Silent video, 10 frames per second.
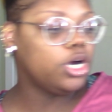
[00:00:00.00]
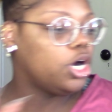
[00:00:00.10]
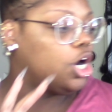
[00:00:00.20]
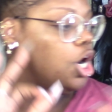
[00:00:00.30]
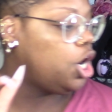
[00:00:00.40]

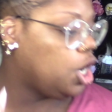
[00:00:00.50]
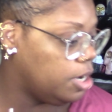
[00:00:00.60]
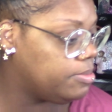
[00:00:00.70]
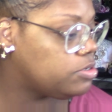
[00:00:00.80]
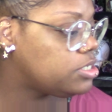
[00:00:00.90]
are
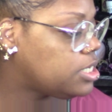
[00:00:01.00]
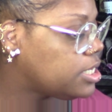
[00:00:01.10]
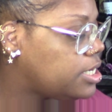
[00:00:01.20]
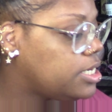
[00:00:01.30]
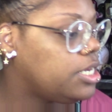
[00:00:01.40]
almost
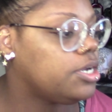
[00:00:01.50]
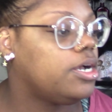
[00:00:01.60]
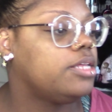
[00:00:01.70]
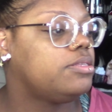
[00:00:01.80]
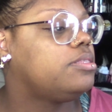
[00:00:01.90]
clean here.
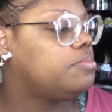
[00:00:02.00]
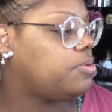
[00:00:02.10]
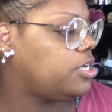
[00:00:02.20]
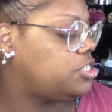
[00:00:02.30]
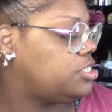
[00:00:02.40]
Other than the
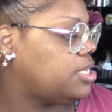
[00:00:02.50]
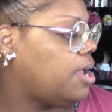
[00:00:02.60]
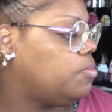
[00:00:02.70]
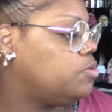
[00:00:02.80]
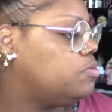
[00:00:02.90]
brushes,
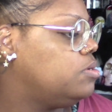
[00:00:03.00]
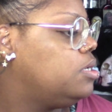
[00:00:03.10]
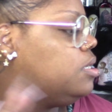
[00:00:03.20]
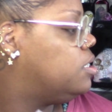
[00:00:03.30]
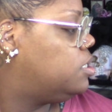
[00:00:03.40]
I will
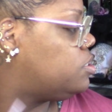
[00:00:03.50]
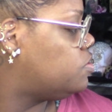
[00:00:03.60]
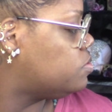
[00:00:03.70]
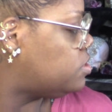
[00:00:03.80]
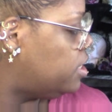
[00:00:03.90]
do those